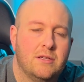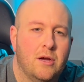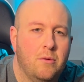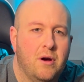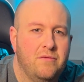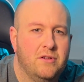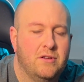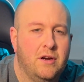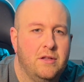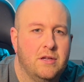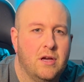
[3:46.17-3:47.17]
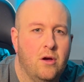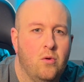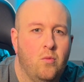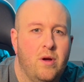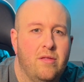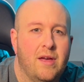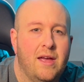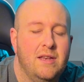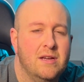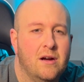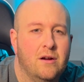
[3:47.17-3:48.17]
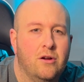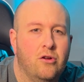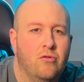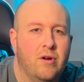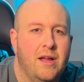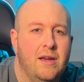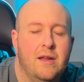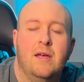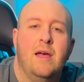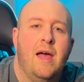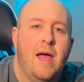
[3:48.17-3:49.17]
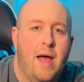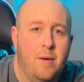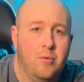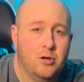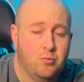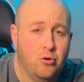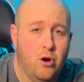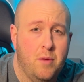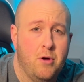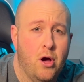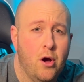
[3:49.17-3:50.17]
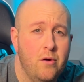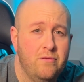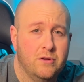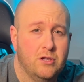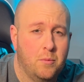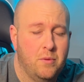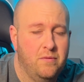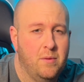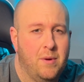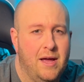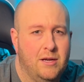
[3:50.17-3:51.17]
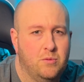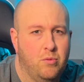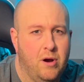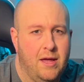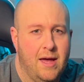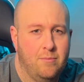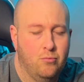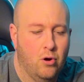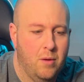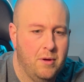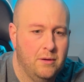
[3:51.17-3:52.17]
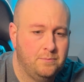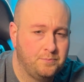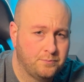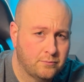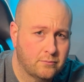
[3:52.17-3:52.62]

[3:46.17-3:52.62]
So I've decided to go with a dark green airbrush primer over top of the black spray can primer.